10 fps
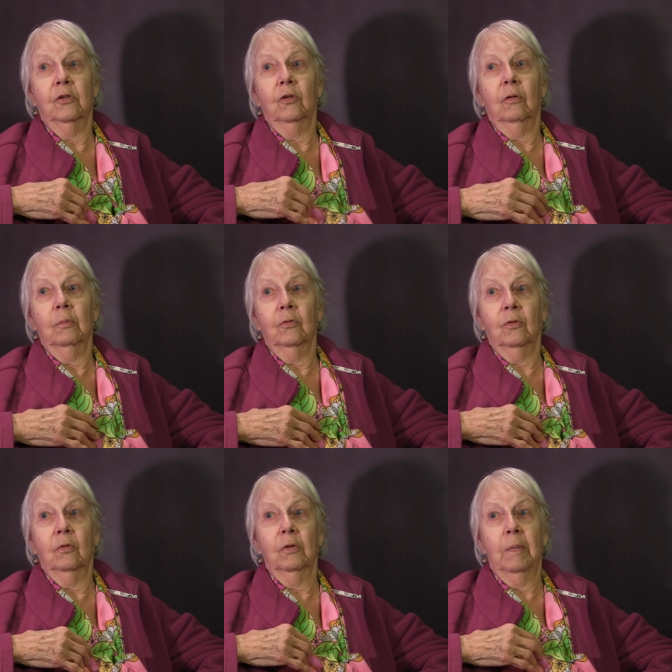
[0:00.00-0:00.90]
John was
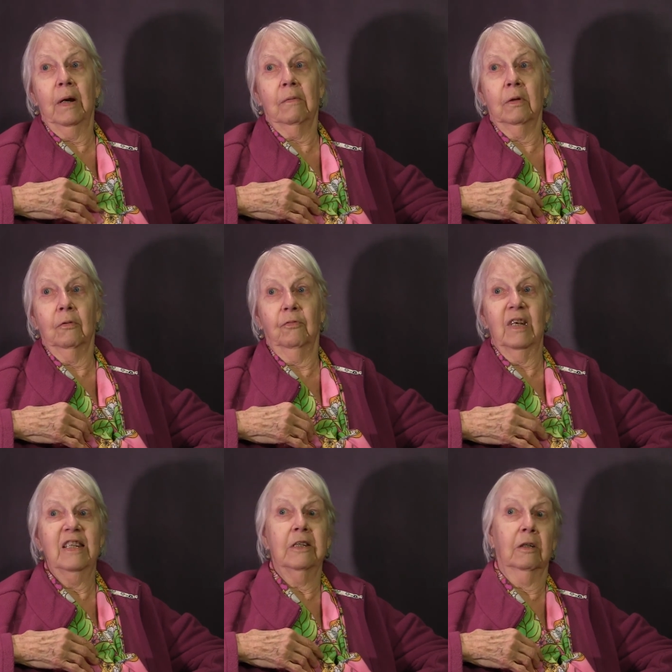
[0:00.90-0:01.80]
going to marry a
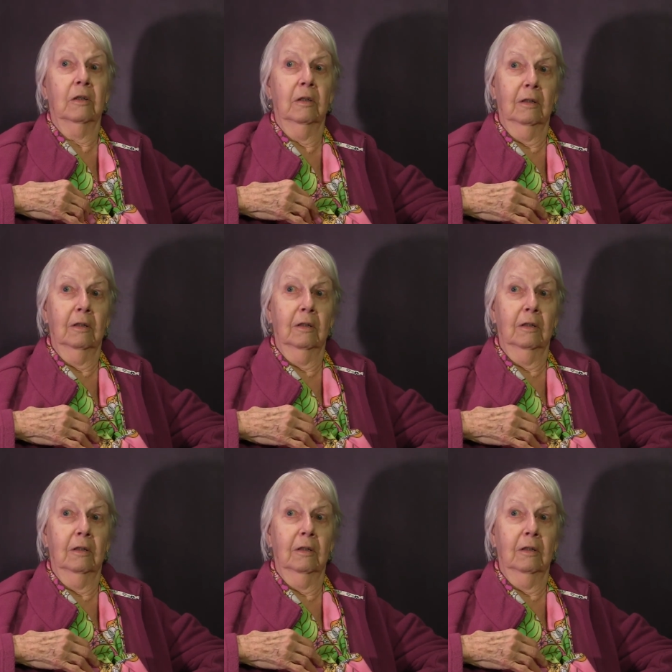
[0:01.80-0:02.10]
Fenian.